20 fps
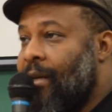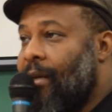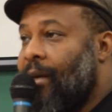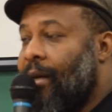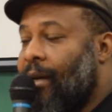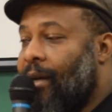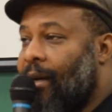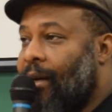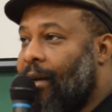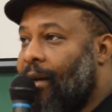
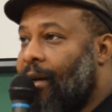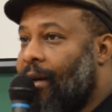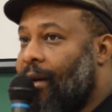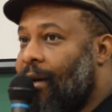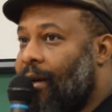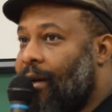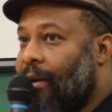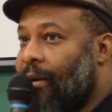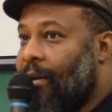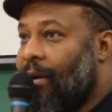
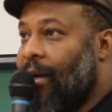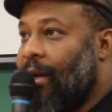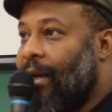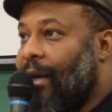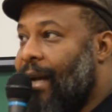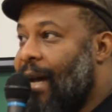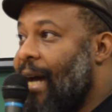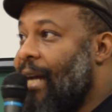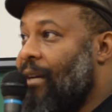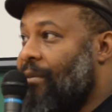a
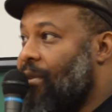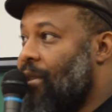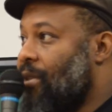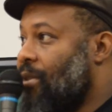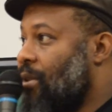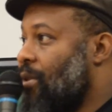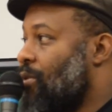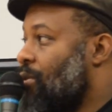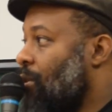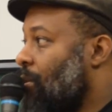lot of the
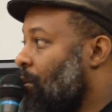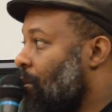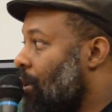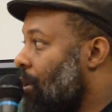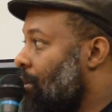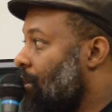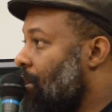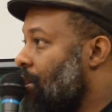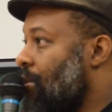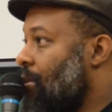central
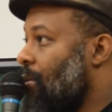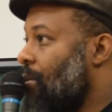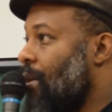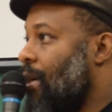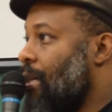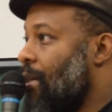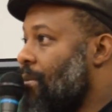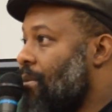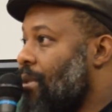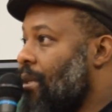work, as you
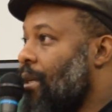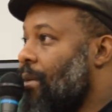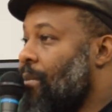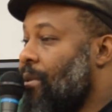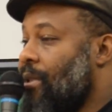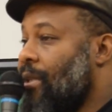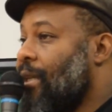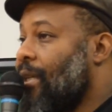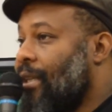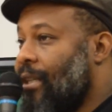wind up seeing,
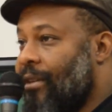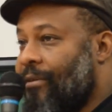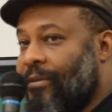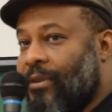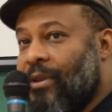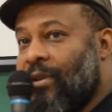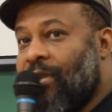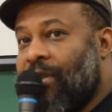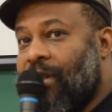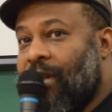particularly the
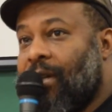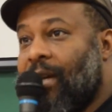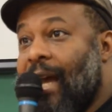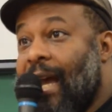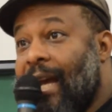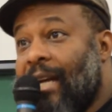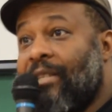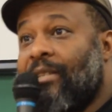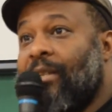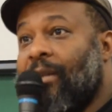first year,
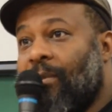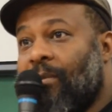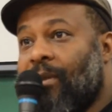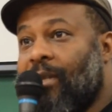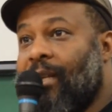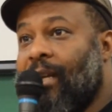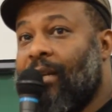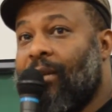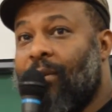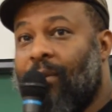actually
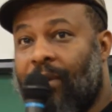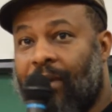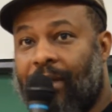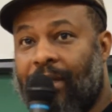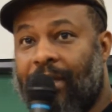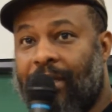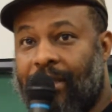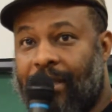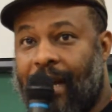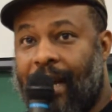was headquartered
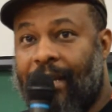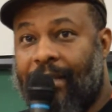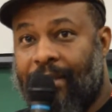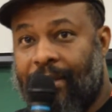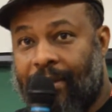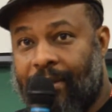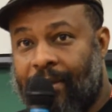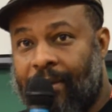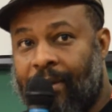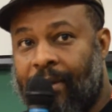in
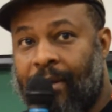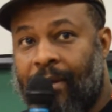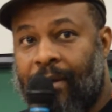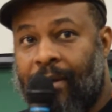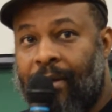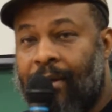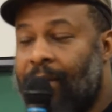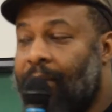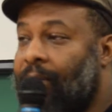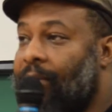Jackson.
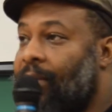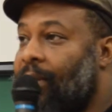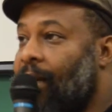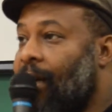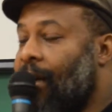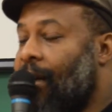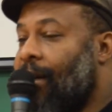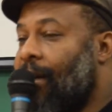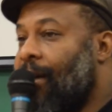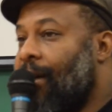
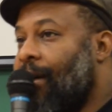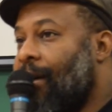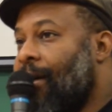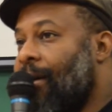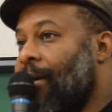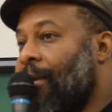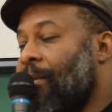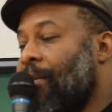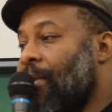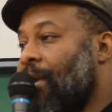
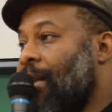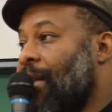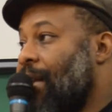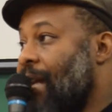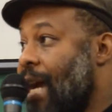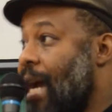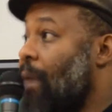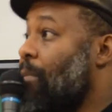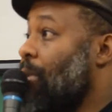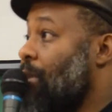And then
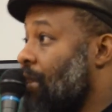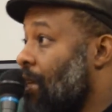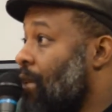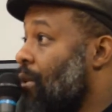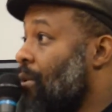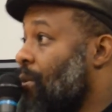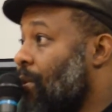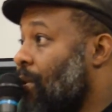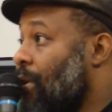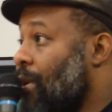I was
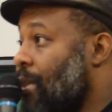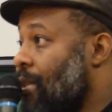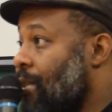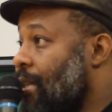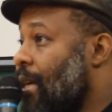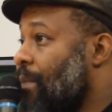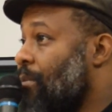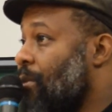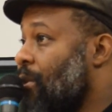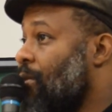in New Orleans.
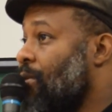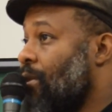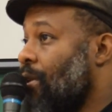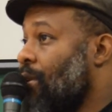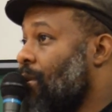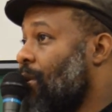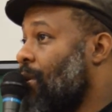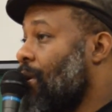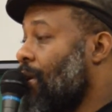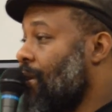I had moved to
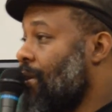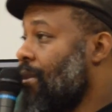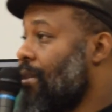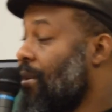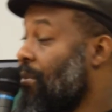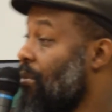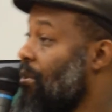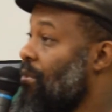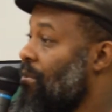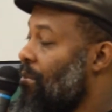New Orleans. I
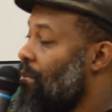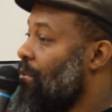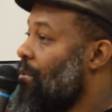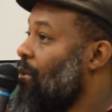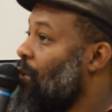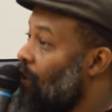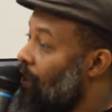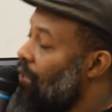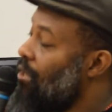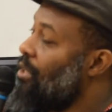was
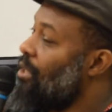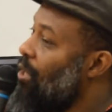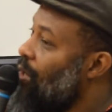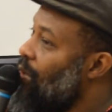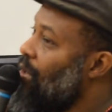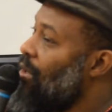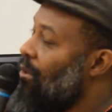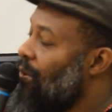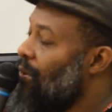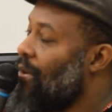ordered to
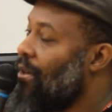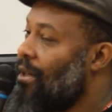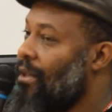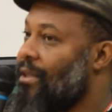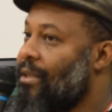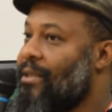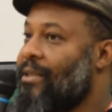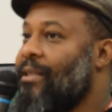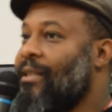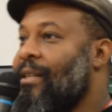go to New
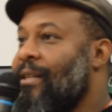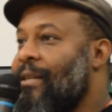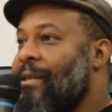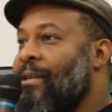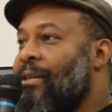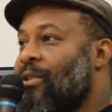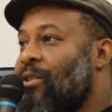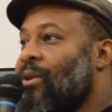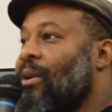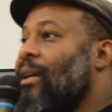Orleans
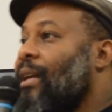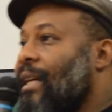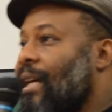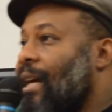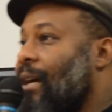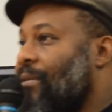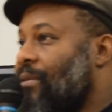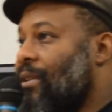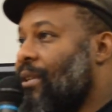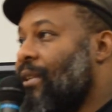shortly
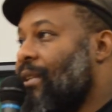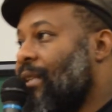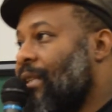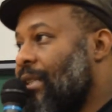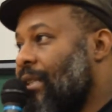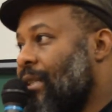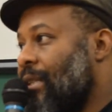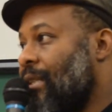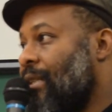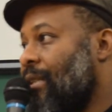after
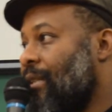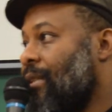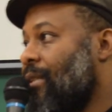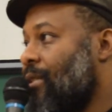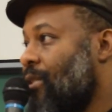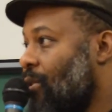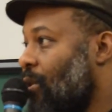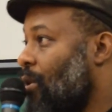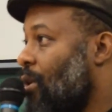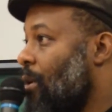the
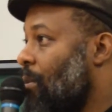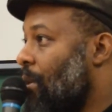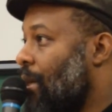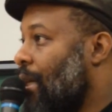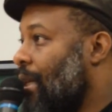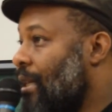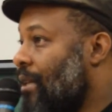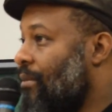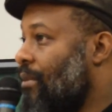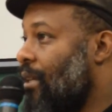storm, and I
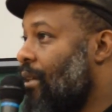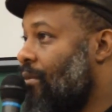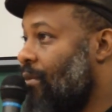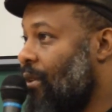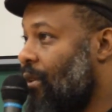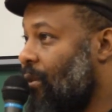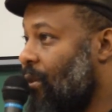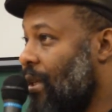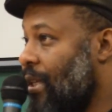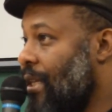lived there for
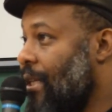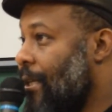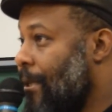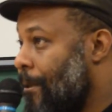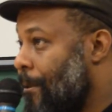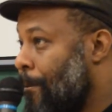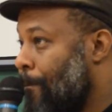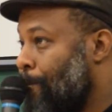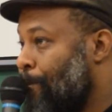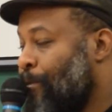3 years.